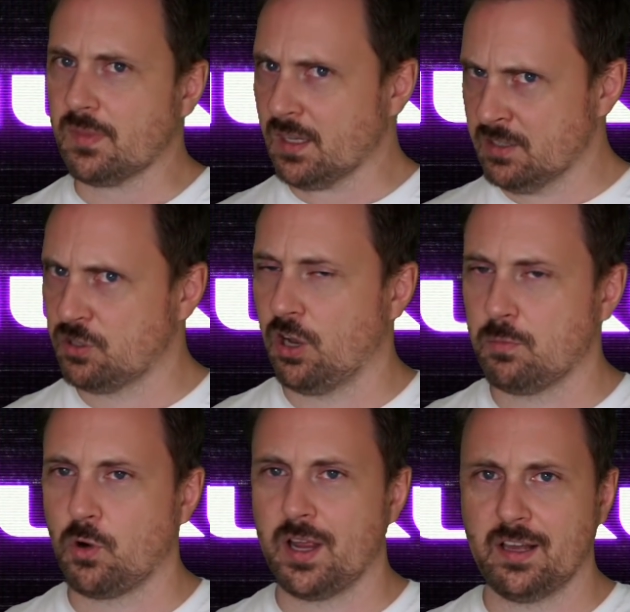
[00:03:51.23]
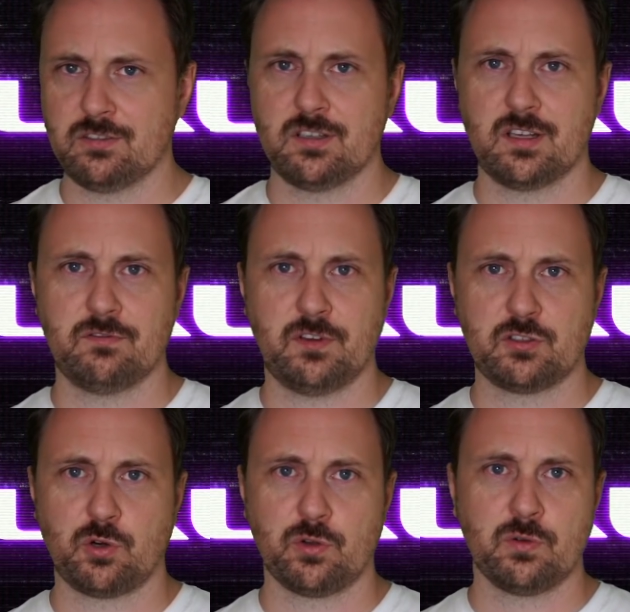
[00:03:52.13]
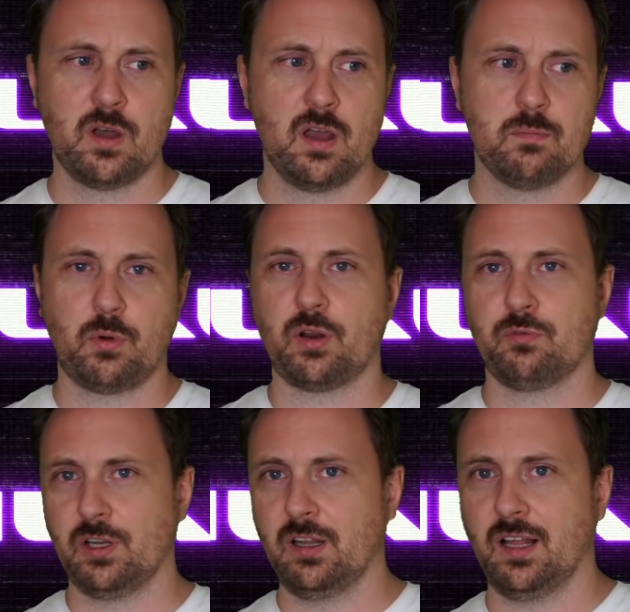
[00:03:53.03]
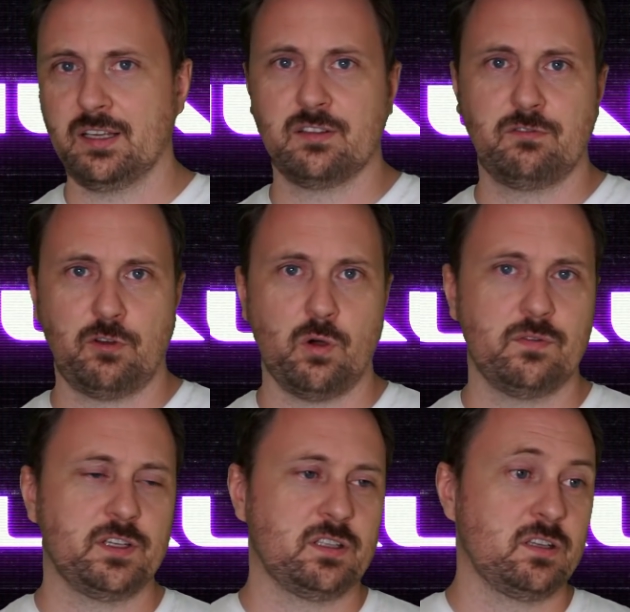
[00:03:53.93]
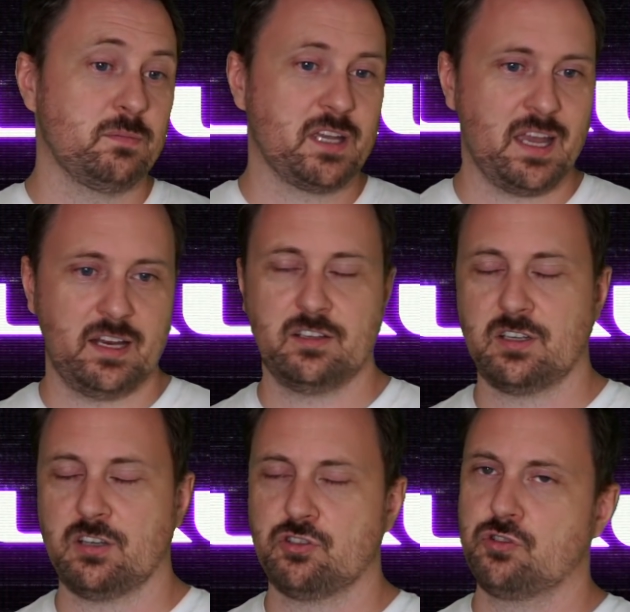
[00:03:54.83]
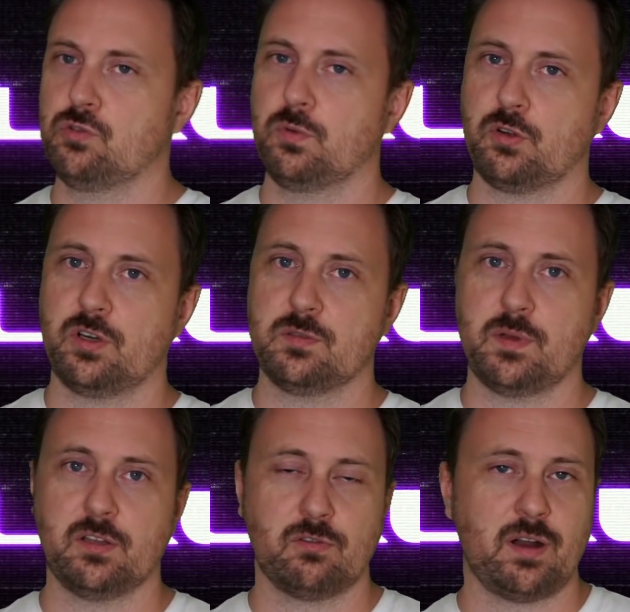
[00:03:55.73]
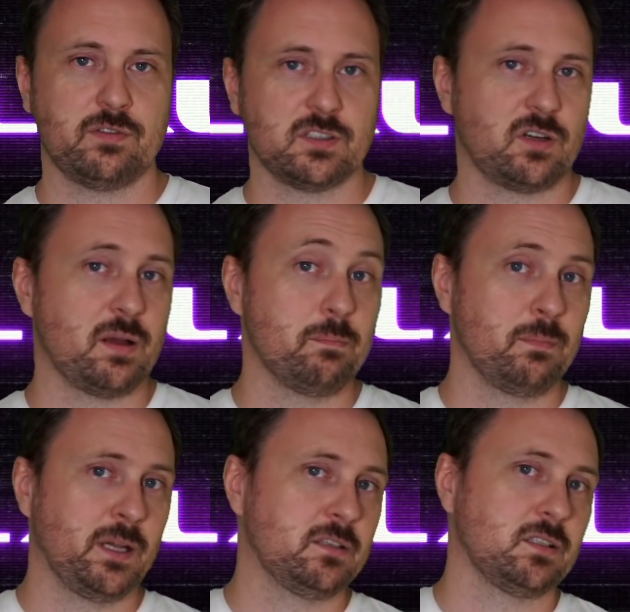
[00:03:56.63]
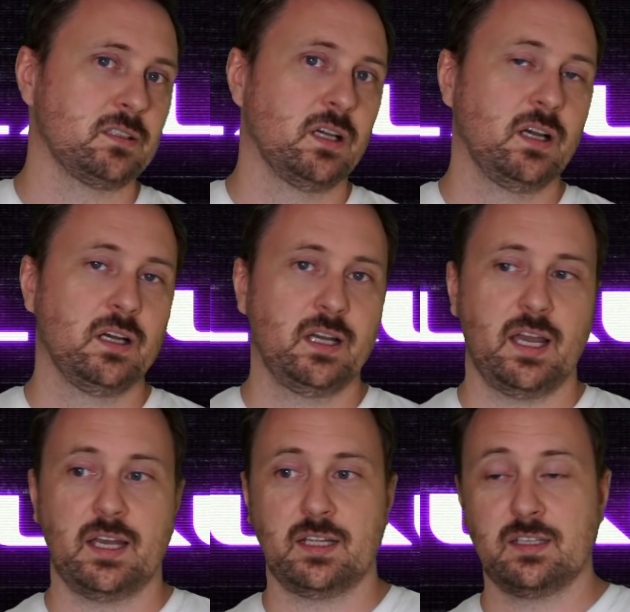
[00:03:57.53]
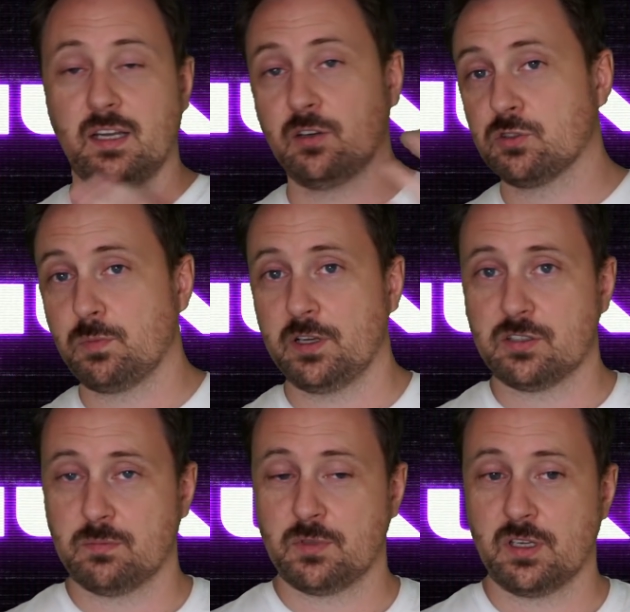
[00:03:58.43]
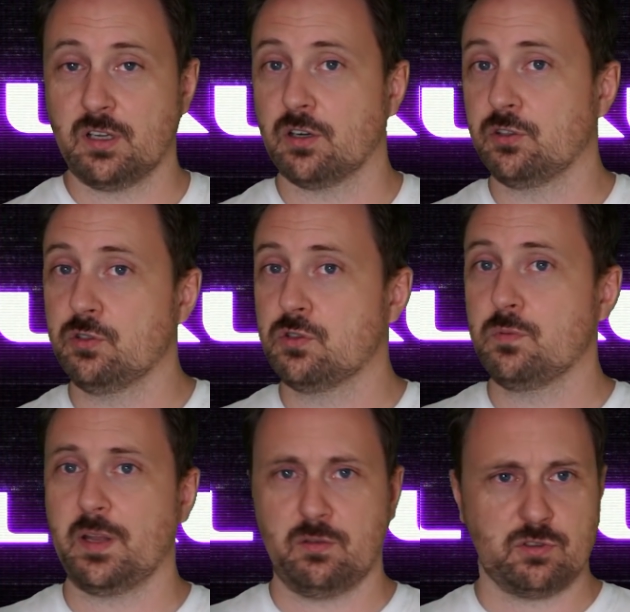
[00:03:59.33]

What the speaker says: It's a lot more hectic than Factorio, but I really like the flow of it. The mechanics are super crisp and the graphics are amazing. And then I also played something here on YouTube, and that was